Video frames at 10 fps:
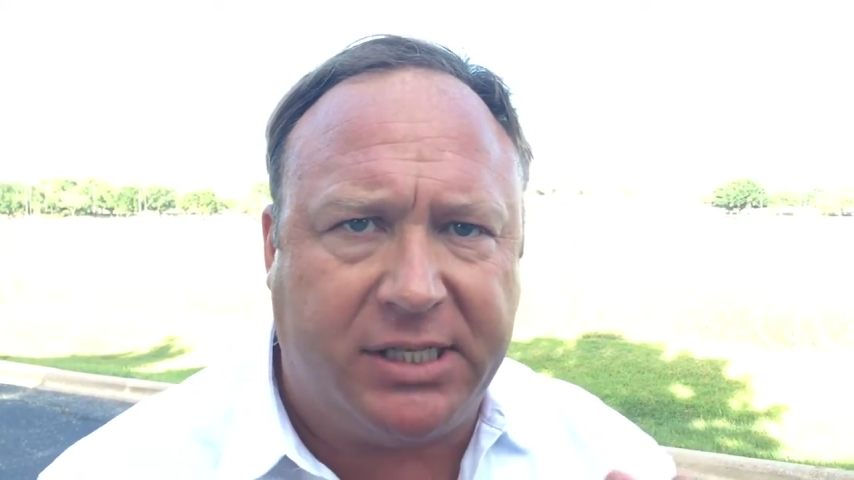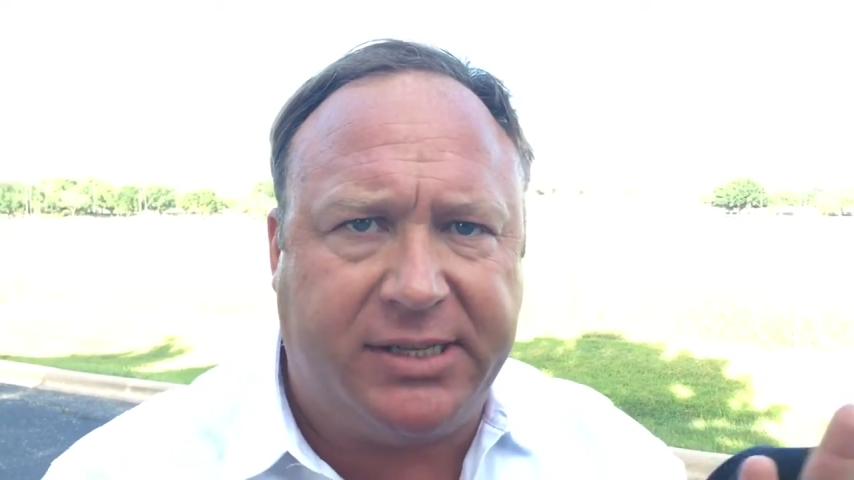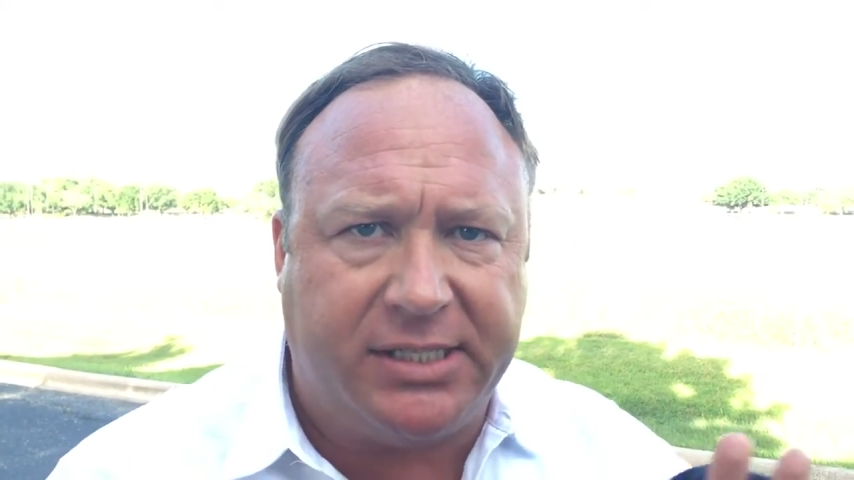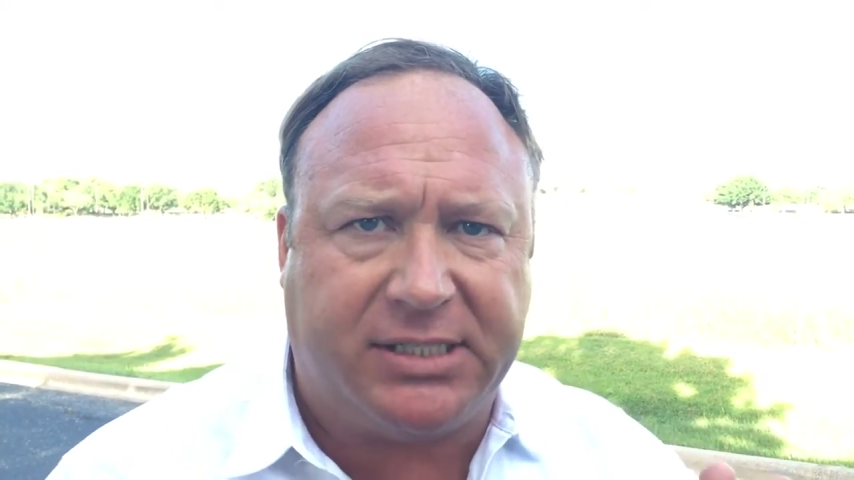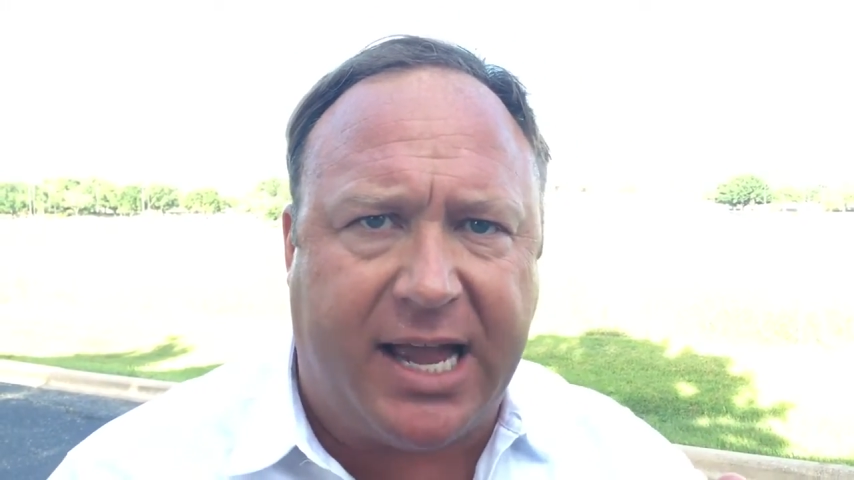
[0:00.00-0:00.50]

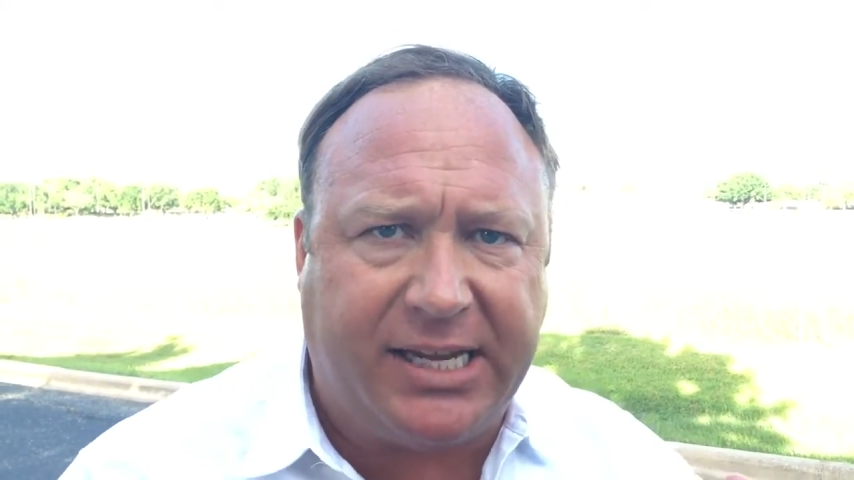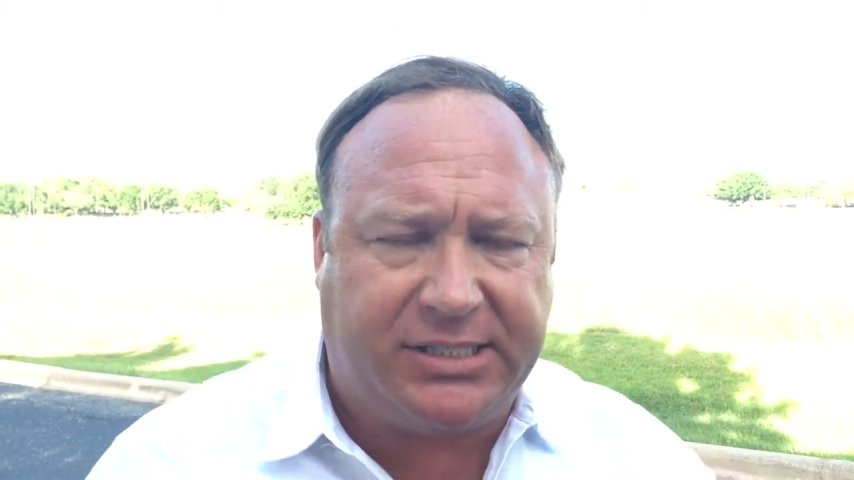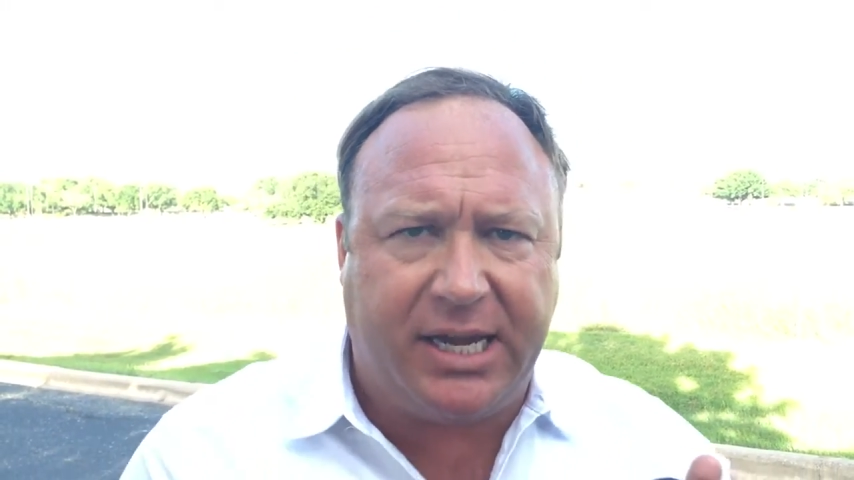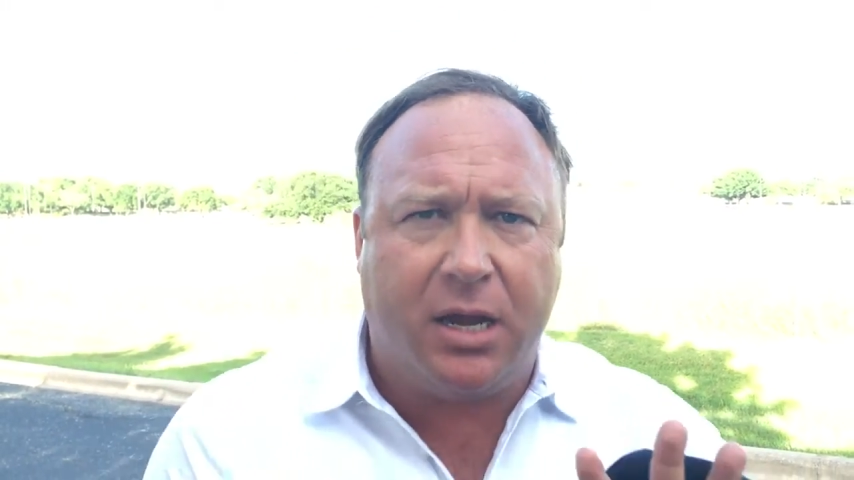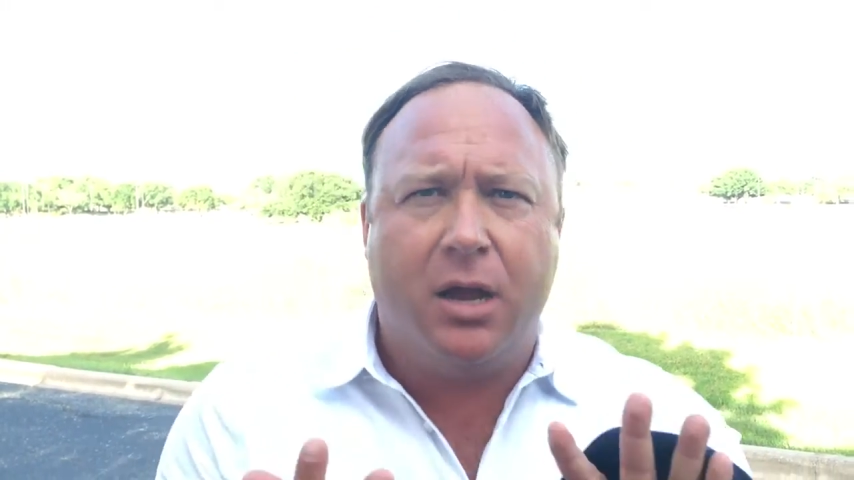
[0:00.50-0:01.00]
and then
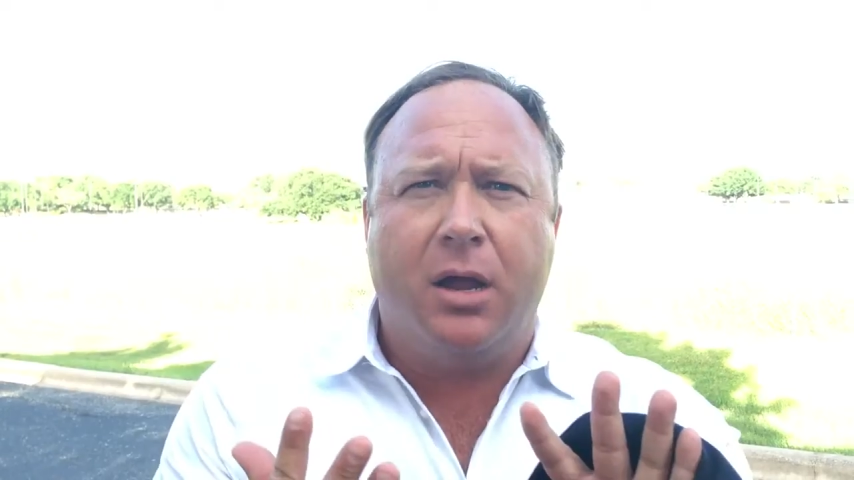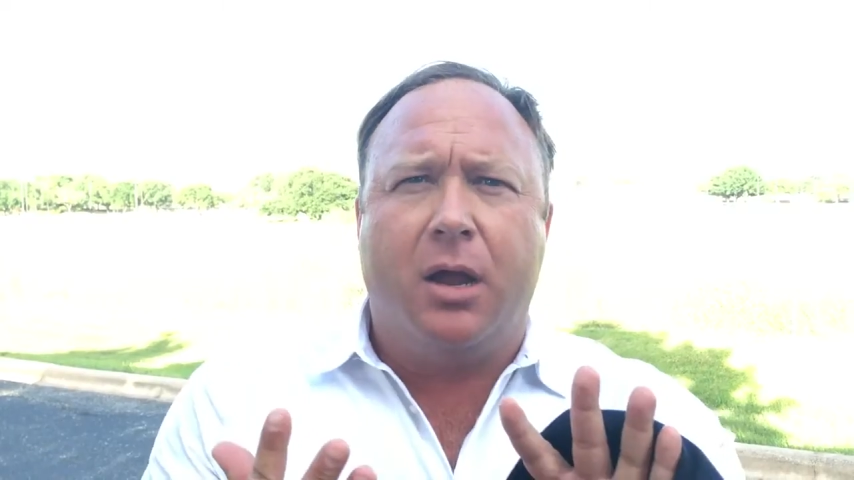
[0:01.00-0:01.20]
slicing